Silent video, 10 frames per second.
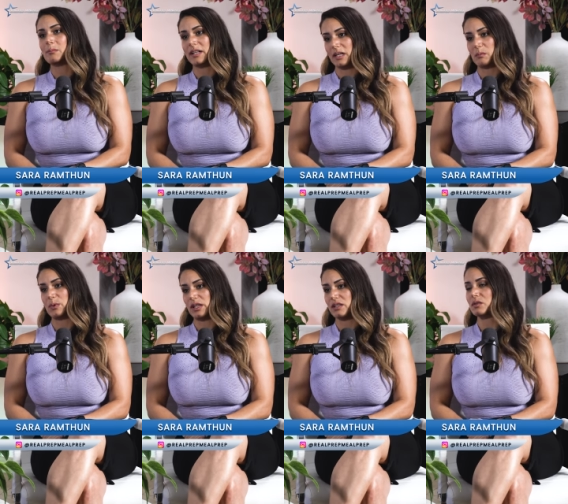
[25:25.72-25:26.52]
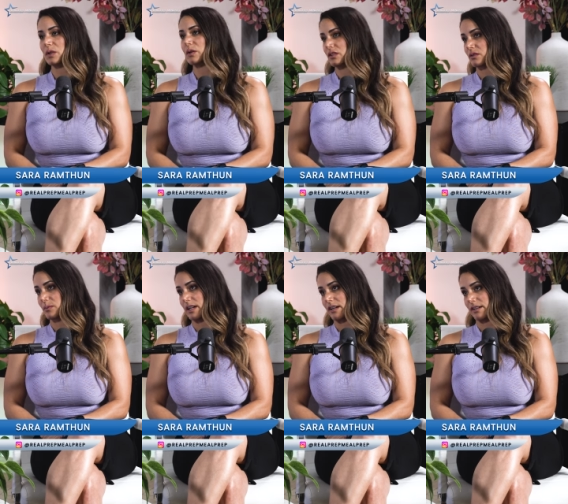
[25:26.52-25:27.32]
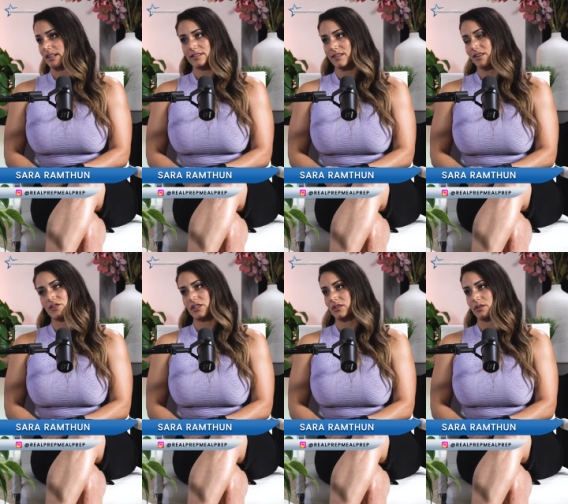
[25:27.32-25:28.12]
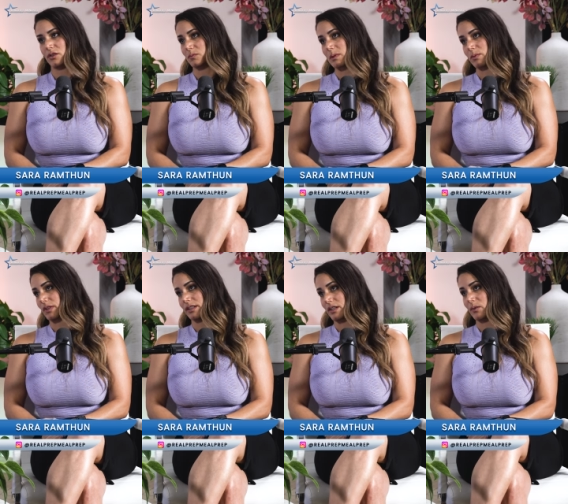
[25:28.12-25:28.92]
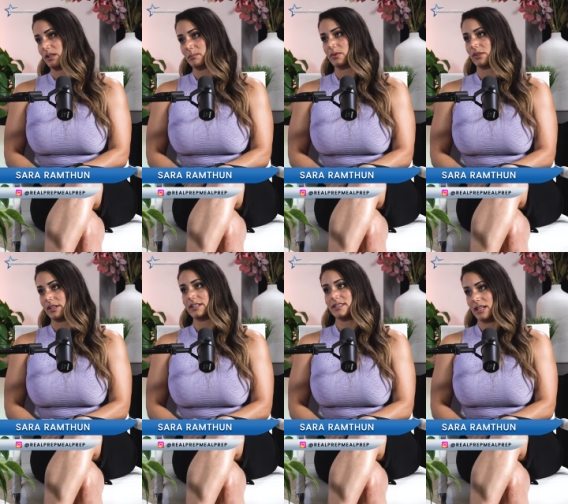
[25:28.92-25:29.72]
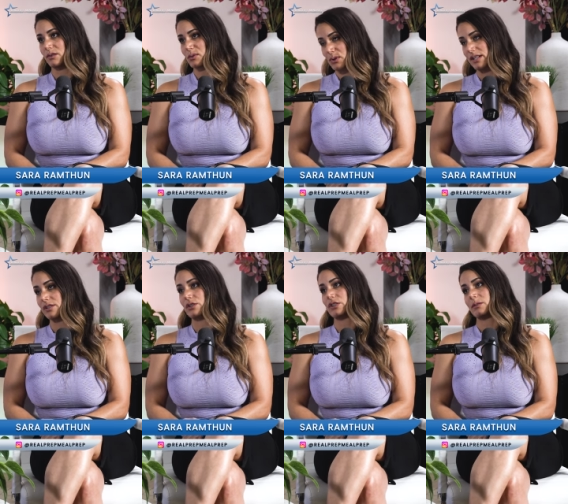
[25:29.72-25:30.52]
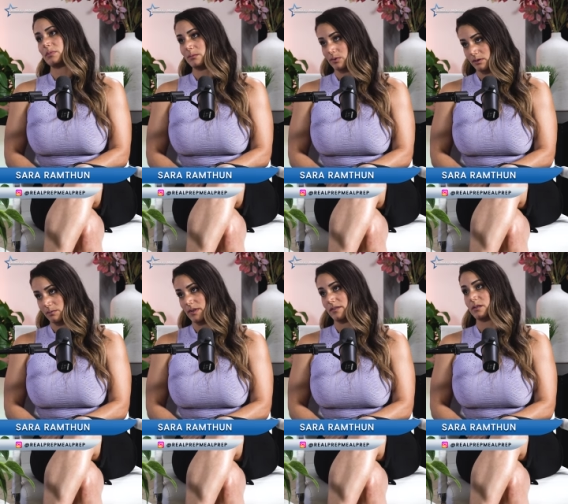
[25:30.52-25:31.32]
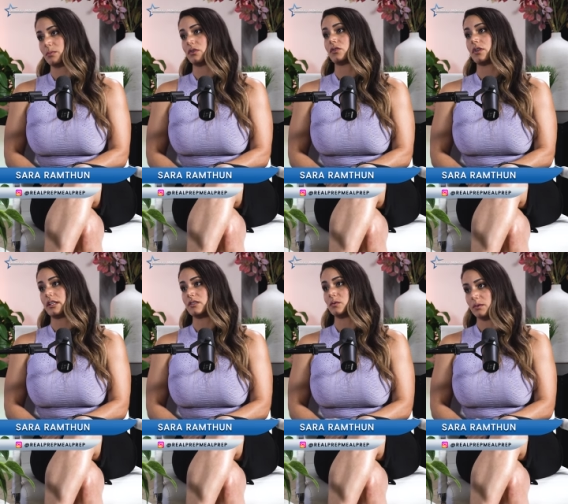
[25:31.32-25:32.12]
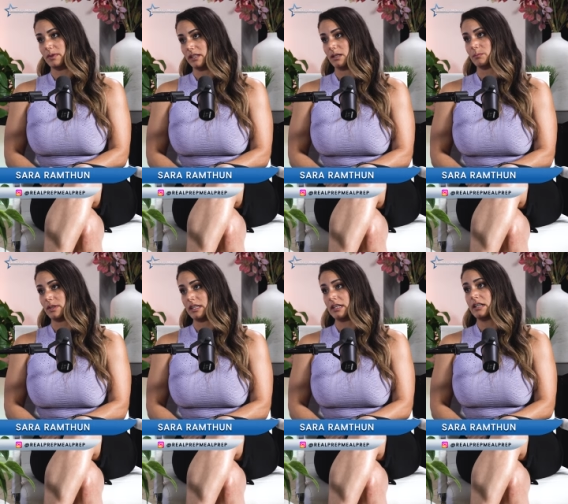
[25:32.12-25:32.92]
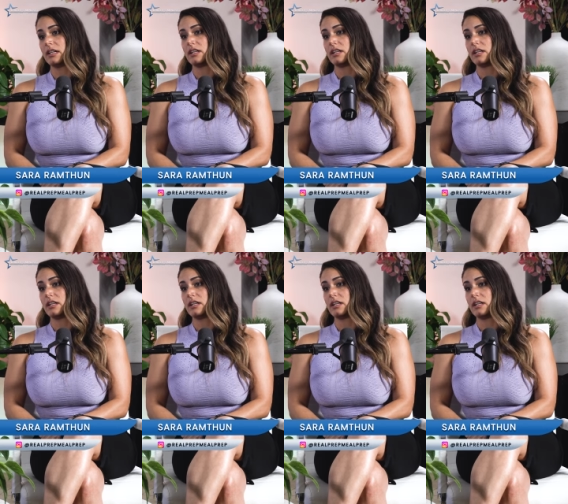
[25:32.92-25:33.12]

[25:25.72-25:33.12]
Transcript: my company is growing to where it's not just close people I know anymore. It's now strangers and people I have to build trust with my company,